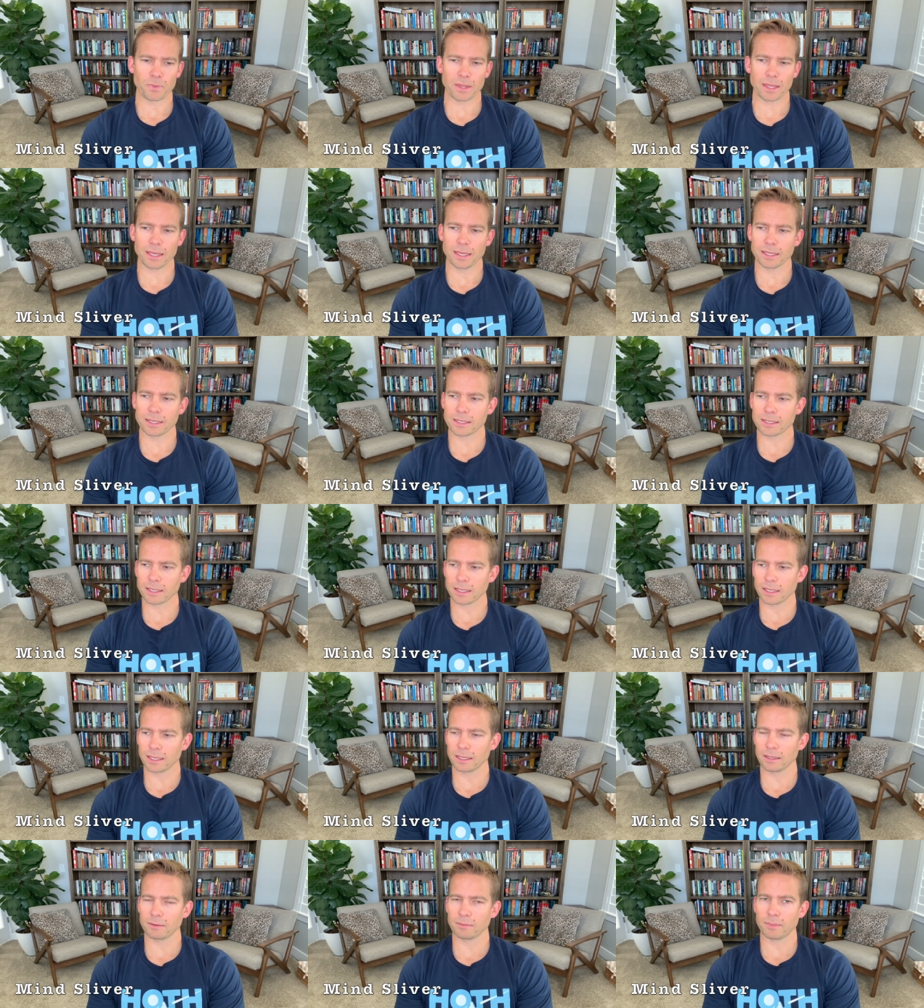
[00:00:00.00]

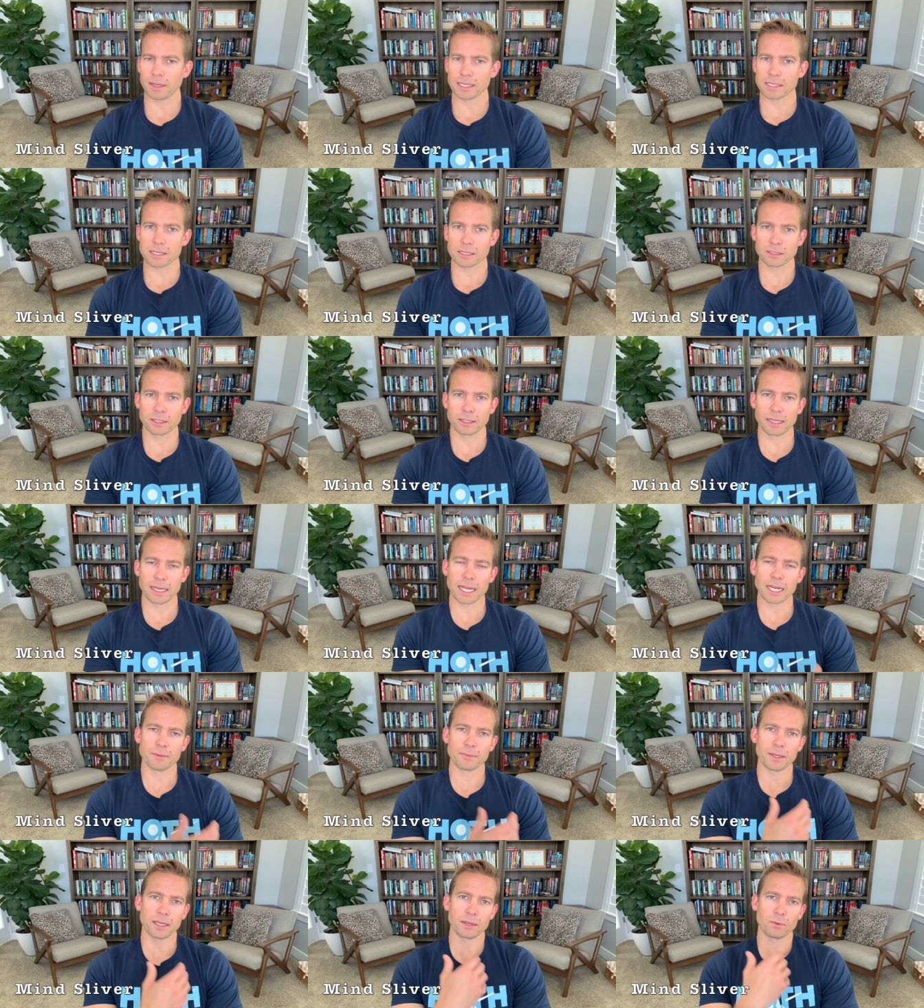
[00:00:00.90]
It basically, the
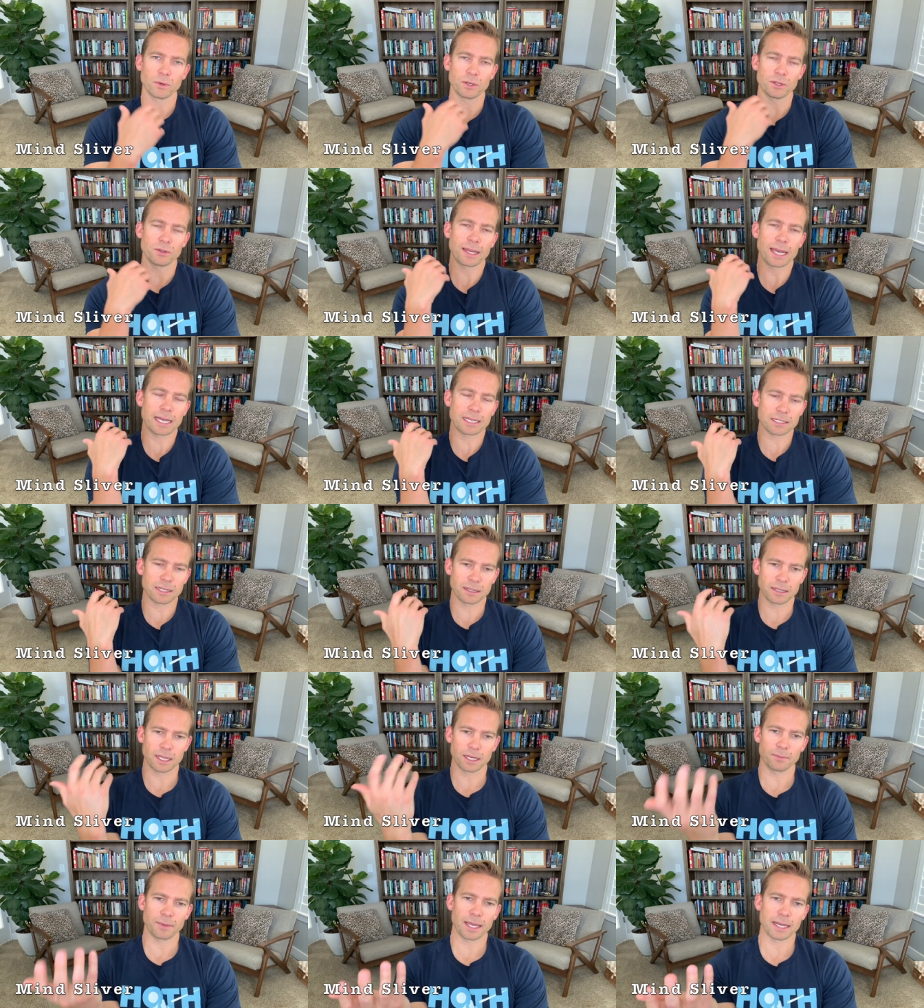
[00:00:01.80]
enemy, when you cast it,
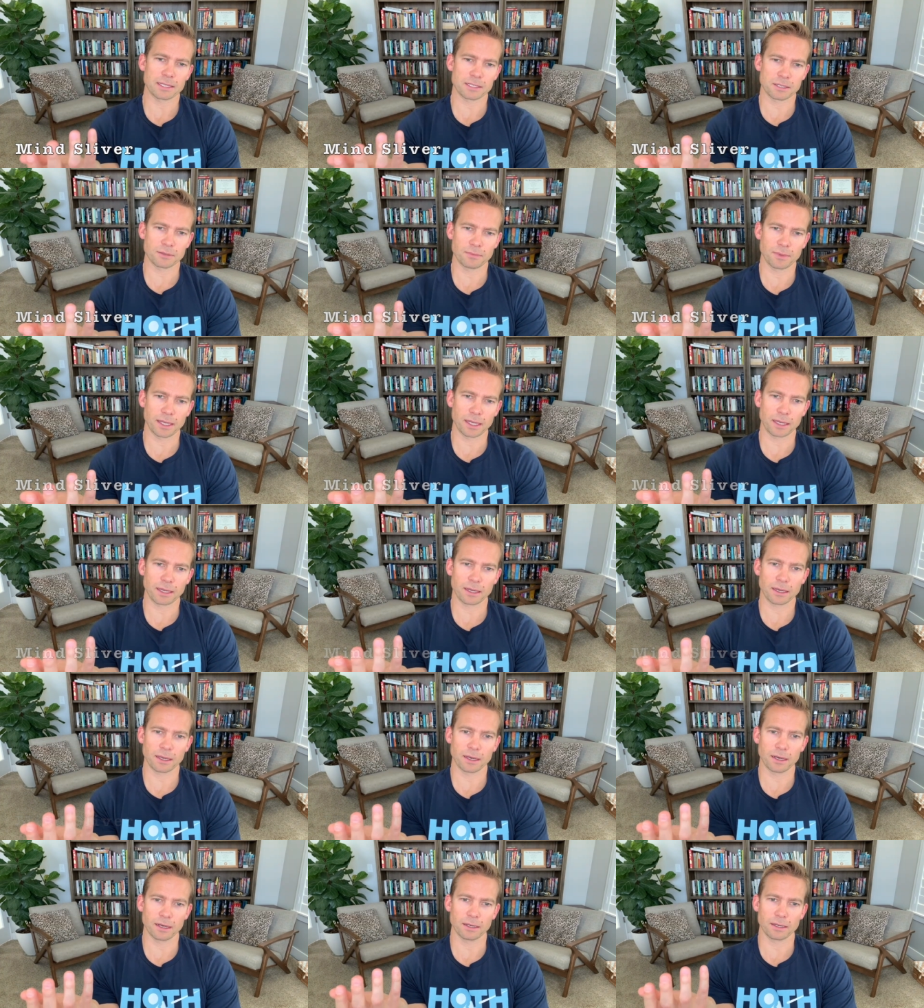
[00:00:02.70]
the enemy has to
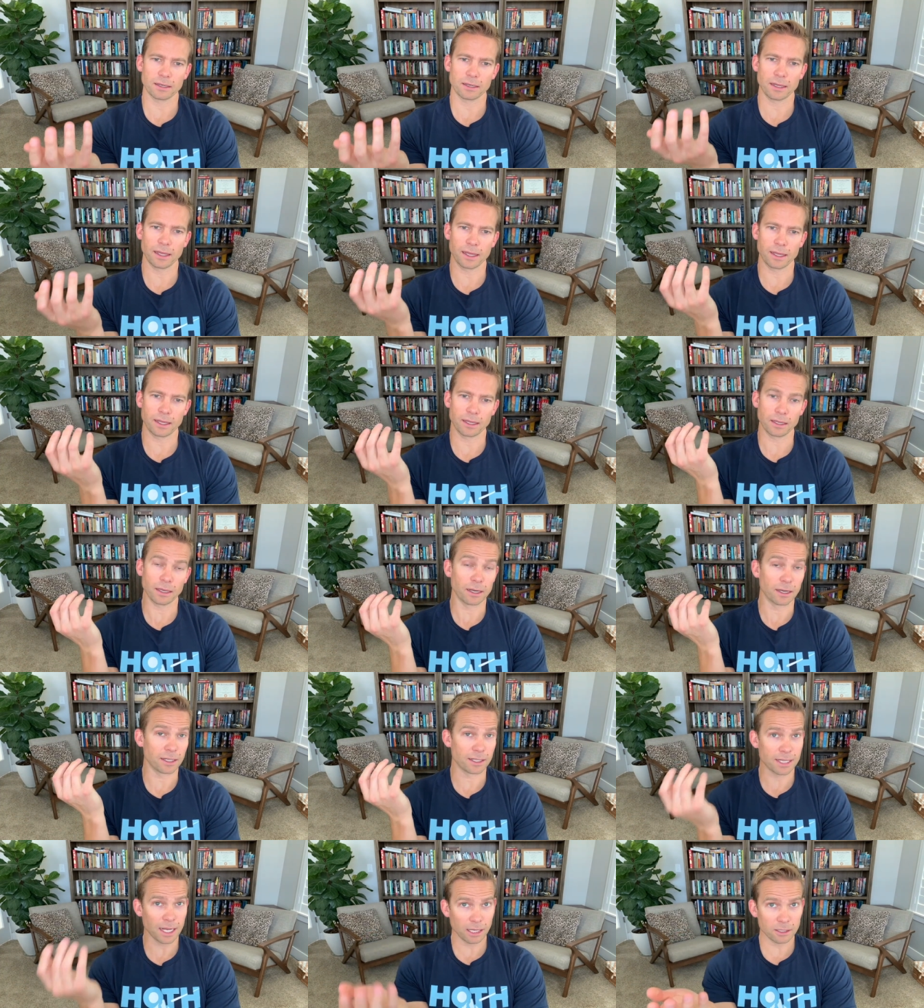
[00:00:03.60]
make an
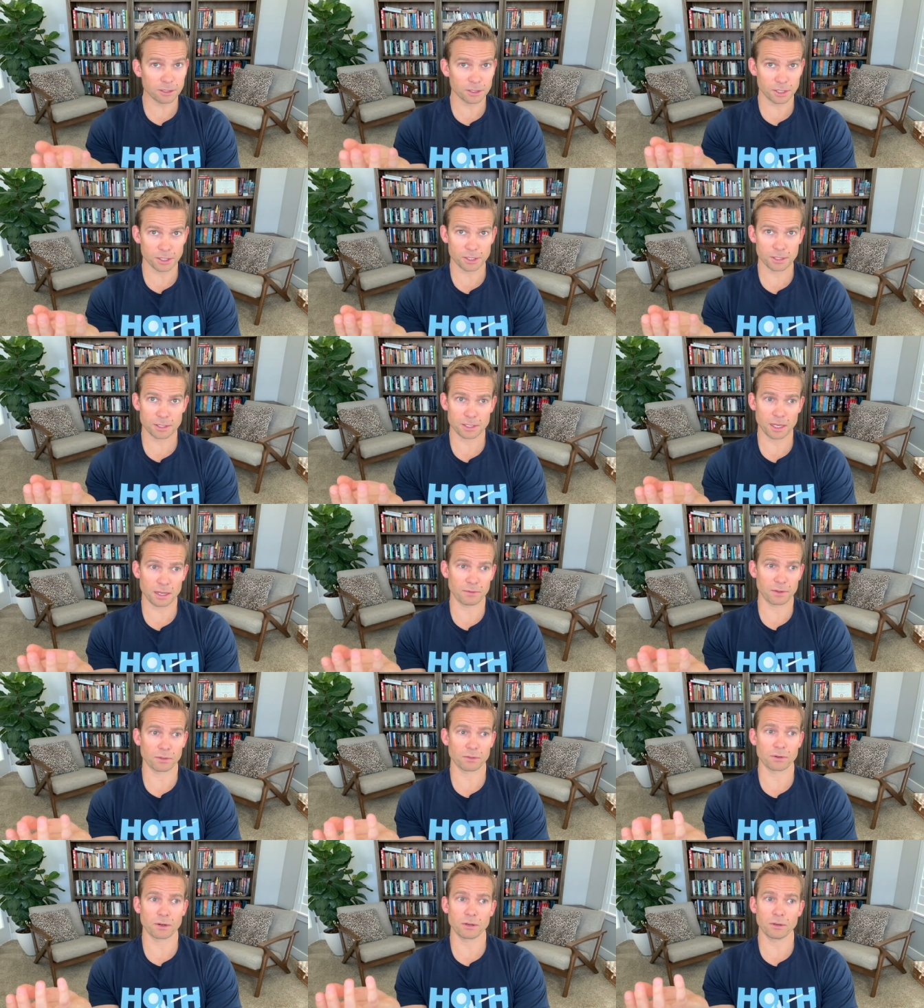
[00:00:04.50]
intelligence
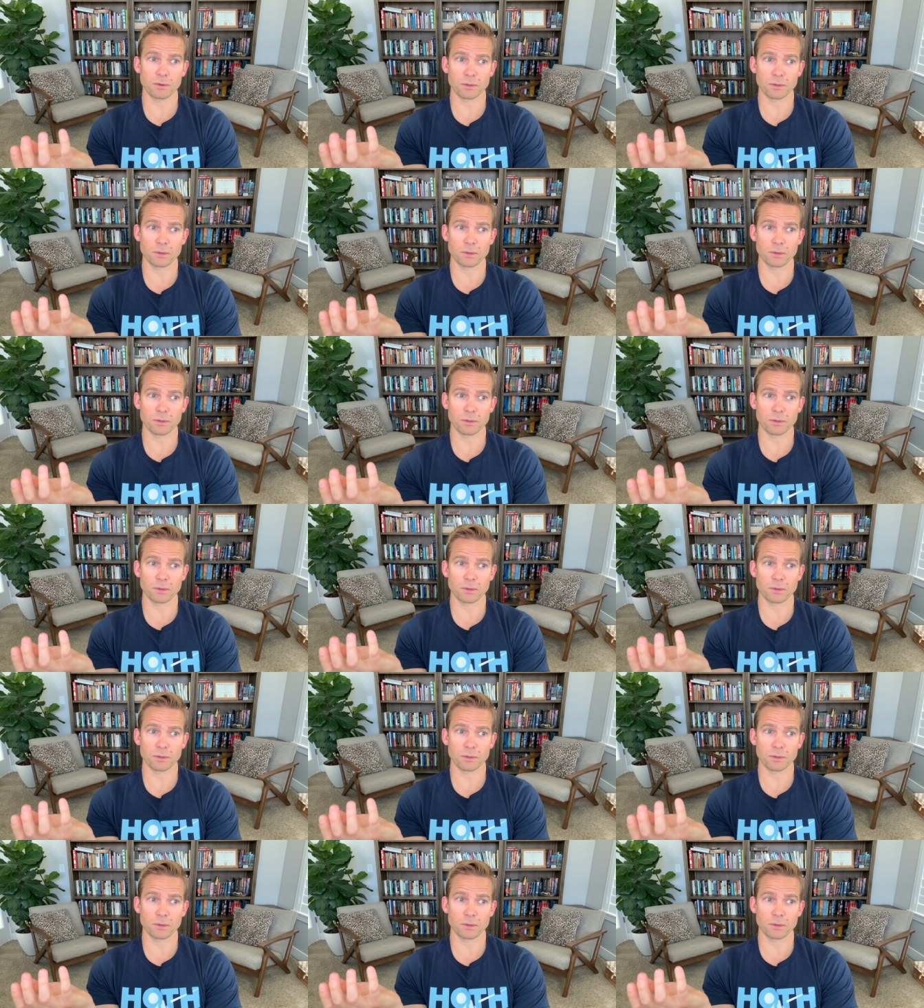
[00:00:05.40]
saving throw,